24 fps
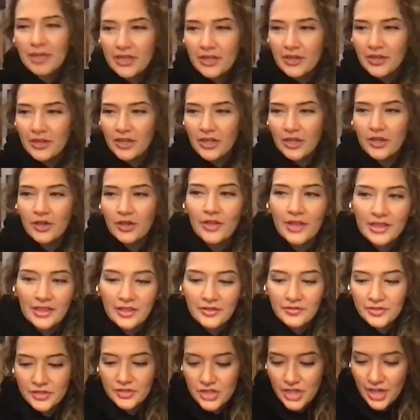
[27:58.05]
that you didn't know that
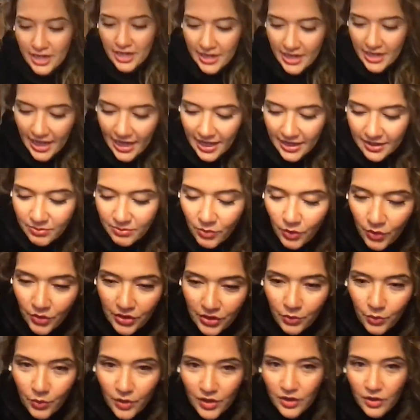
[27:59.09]
the vagina had more
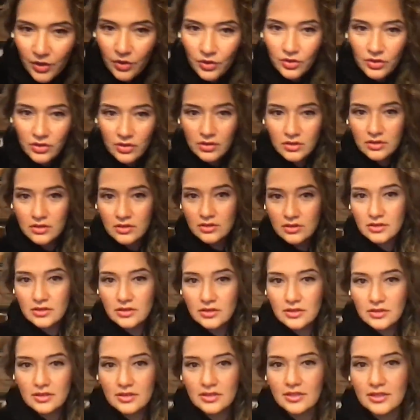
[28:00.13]
than one hole?
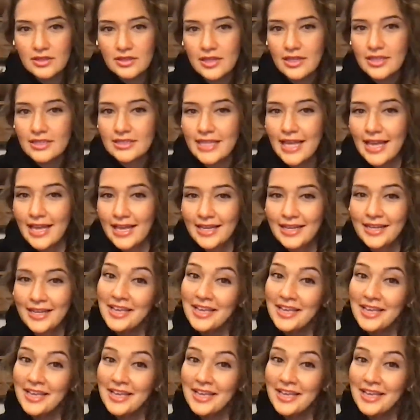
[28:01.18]
Because that